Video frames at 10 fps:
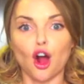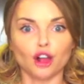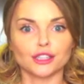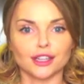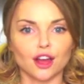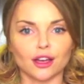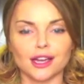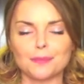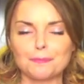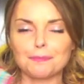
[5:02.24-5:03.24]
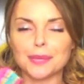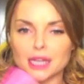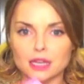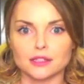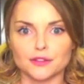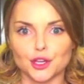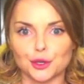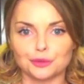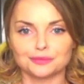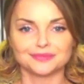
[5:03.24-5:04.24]
all day long because of
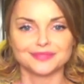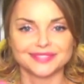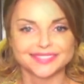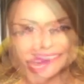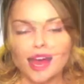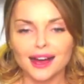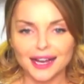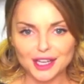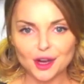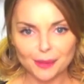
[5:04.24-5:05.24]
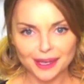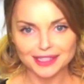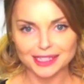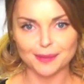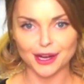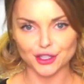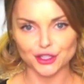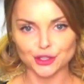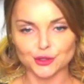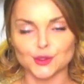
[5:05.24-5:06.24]
you. I hope I
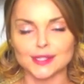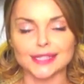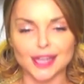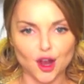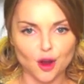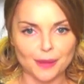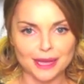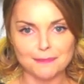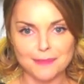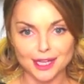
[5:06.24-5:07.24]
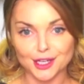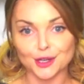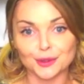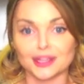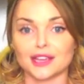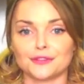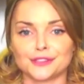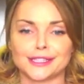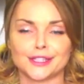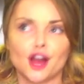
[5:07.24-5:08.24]
inspired you to stay home and make your own
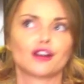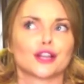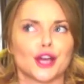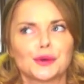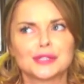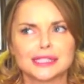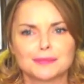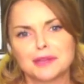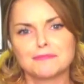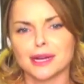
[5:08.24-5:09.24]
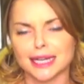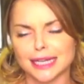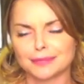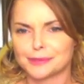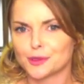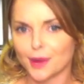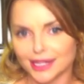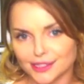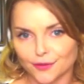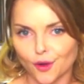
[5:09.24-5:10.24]
gifts and not go and spend money and be
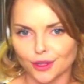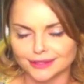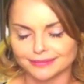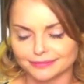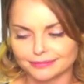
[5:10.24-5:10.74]
wasteful and